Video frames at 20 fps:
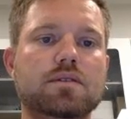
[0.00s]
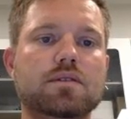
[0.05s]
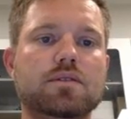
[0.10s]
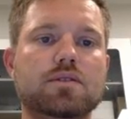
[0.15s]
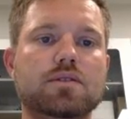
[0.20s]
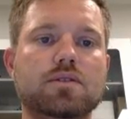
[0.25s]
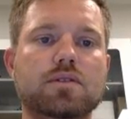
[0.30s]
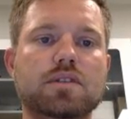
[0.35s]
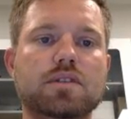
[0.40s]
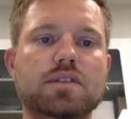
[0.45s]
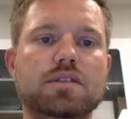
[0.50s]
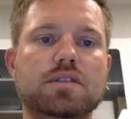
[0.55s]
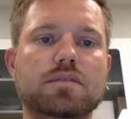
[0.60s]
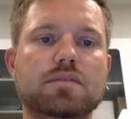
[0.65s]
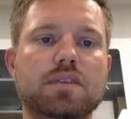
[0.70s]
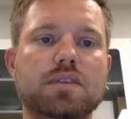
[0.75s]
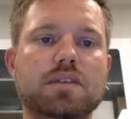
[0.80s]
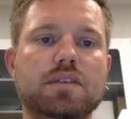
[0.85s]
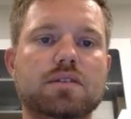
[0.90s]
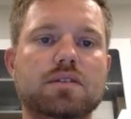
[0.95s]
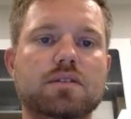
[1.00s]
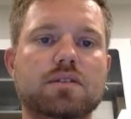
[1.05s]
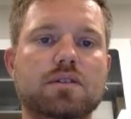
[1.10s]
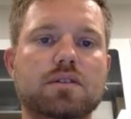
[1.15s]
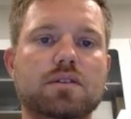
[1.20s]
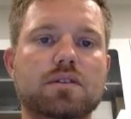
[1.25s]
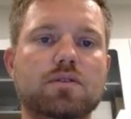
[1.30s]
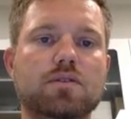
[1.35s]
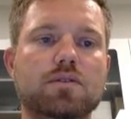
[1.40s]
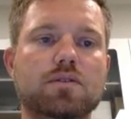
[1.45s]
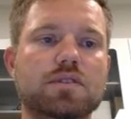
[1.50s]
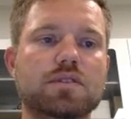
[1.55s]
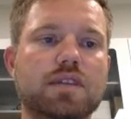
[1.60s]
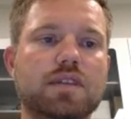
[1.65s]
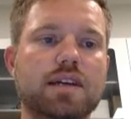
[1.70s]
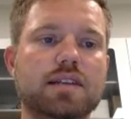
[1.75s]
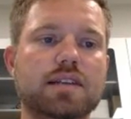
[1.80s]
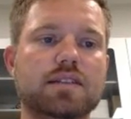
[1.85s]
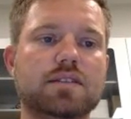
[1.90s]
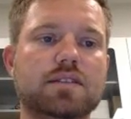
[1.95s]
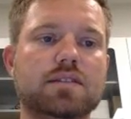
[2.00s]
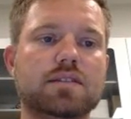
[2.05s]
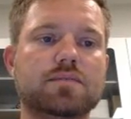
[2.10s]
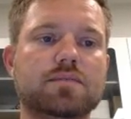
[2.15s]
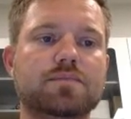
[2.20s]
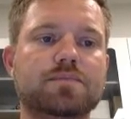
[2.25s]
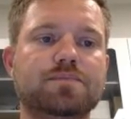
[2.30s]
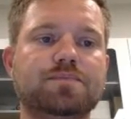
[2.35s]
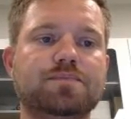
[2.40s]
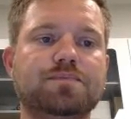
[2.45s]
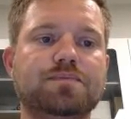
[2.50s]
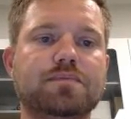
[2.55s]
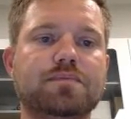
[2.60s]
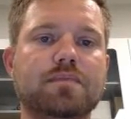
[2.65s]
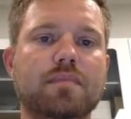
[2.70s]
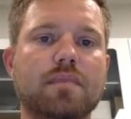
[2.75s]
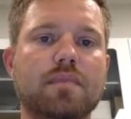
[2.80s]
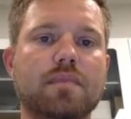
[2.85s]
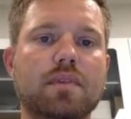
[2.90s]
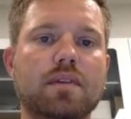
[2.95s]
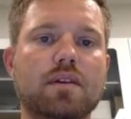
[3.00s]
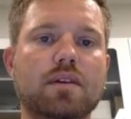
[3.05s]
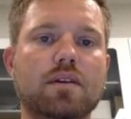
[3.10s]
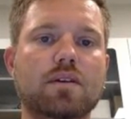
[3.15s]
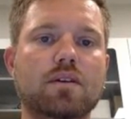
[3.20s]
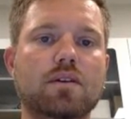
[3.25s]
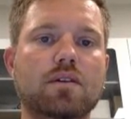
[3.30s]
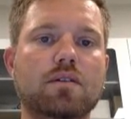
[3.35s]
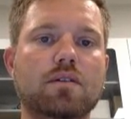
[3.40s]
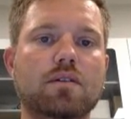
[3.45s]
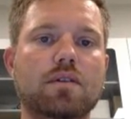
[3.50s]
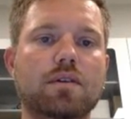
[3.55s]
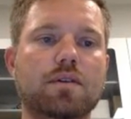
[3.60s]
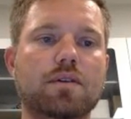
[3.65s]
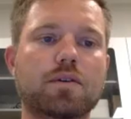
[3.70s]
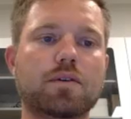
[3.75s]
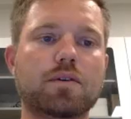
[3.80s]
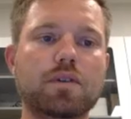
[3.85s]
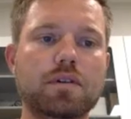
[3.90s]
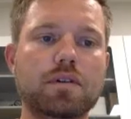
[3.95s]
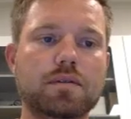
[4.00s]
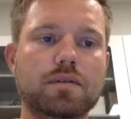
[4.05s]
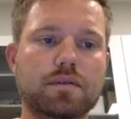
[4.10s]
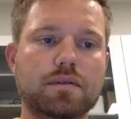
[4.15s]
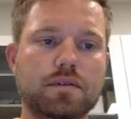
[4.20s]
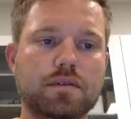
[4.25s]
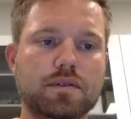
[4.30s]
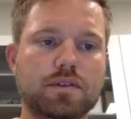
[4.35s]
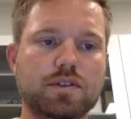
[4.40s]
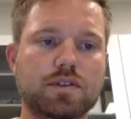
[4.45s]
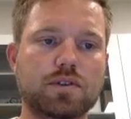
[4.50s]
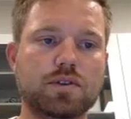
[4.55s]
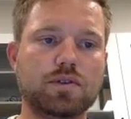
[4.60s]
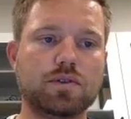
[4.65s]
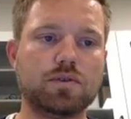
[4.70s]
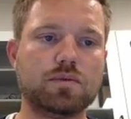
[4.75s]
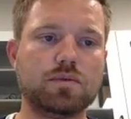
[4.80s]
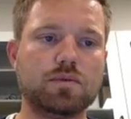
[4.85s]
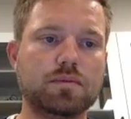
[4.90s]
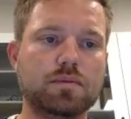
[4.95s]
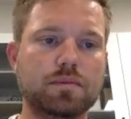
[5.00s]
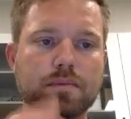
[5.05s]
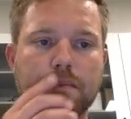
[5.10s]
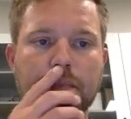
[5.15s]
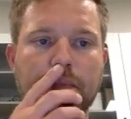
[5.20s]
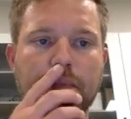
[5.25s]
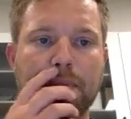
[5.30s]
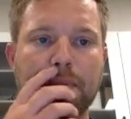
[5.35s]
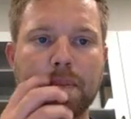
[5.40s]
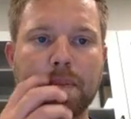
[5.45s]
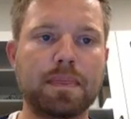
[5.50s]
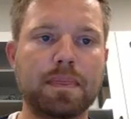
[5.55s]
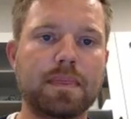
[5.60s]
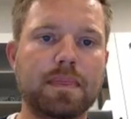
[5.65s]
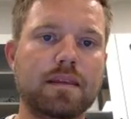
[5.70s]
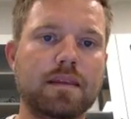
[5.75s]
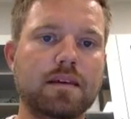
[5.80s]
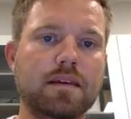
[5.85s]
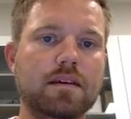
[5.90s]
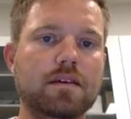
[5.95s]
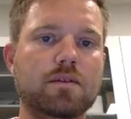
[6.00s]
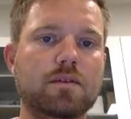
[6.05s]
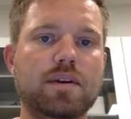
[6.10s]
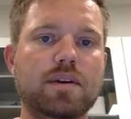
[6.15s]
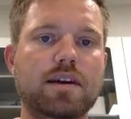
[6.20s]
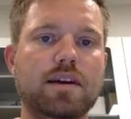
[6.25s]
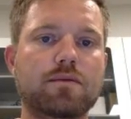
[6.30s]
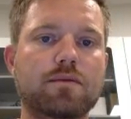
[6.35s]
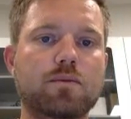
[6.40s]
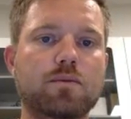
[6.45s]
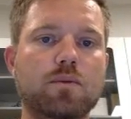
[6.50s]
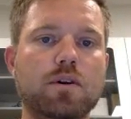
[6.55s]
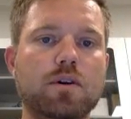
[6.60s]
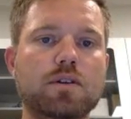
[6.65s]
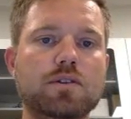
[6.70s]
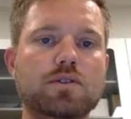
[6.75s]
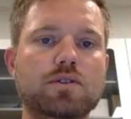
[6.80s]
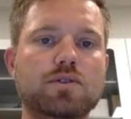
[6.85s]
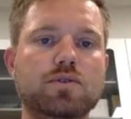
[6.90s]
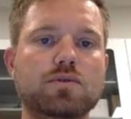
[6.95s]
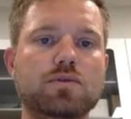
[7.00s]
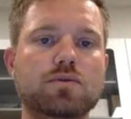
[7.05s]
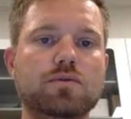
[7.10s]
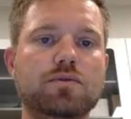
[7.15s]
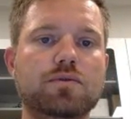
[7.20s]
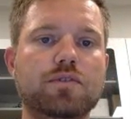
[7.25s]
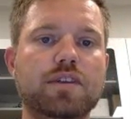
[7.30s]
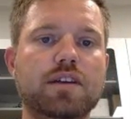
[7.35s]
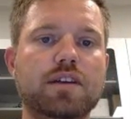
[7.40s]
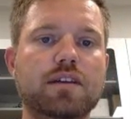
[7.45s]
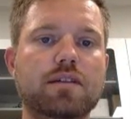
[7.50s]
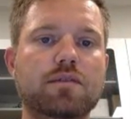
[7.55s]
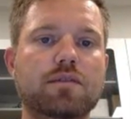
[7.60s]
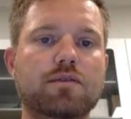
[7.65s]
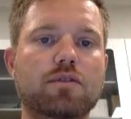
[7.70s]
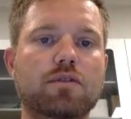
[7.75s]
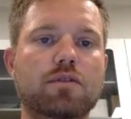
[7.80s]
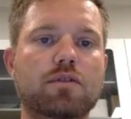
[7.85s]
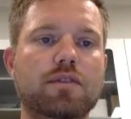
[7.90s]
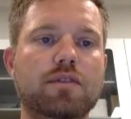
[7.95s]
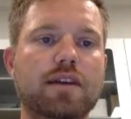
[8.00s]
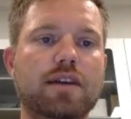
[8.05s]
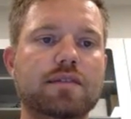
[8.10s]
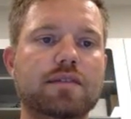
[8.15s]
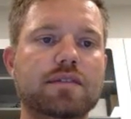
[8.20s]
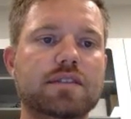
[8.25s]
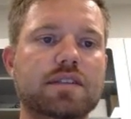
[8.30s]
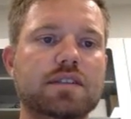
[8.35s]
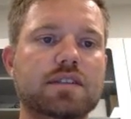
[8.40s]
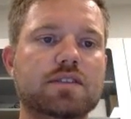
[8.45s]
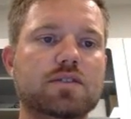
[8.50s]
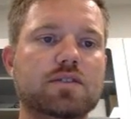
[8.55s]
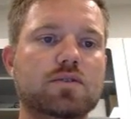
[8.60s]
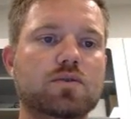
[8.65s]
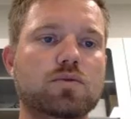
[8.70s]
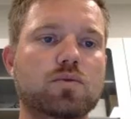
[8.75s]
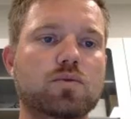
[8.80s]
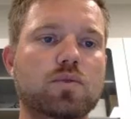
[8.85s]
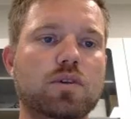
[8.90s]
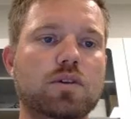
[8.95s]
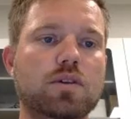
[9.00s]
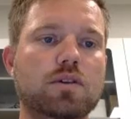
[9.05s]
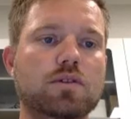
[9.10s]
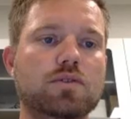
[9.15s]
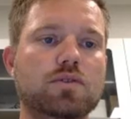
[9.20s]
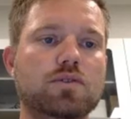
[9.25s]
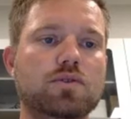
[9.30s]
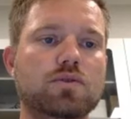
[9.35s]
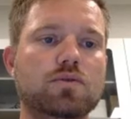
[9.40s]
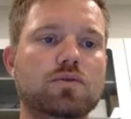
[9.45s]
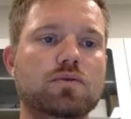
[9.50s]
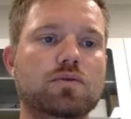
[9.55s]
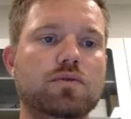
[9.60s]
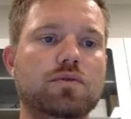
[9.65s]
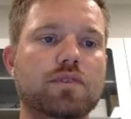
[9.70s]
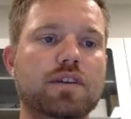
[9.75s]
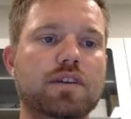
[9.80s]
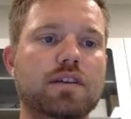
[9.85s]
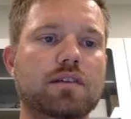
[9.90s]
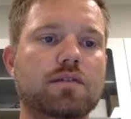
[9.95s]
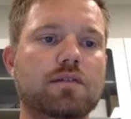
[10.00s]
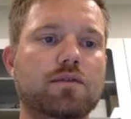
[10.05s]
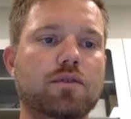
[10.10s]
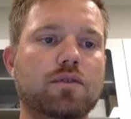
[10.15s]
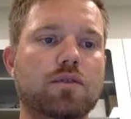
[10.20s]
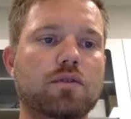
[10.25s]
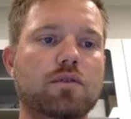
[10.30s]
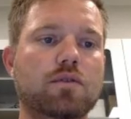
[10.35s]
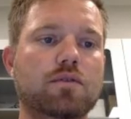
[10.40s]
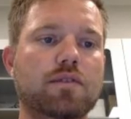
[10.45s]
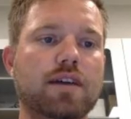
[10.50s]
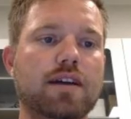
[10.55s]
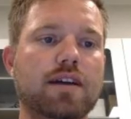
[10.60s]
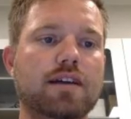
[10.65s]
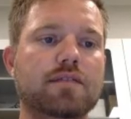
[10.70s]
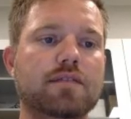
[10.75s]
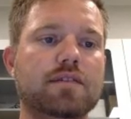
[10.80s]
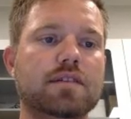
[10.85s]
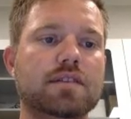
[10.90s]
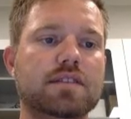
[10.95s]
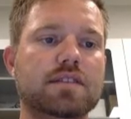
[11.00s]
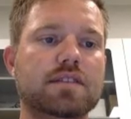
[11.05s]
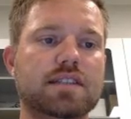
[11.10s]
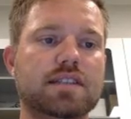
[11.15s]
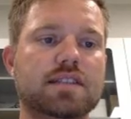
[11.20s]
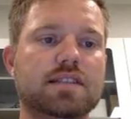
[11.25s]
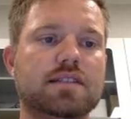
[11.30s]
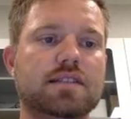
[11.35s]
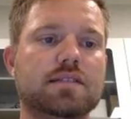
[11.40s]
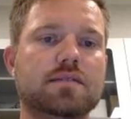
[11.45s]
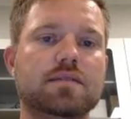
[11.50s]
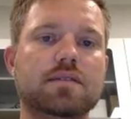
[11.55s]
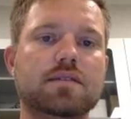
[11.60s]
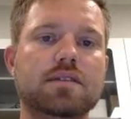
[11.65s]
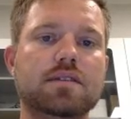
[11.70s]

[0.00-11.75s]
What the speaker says: So this makes it looks nice. Very good. So we have 1, 2, 3, 4, 5, 6. 1, 2, 3, 4, 5, 6.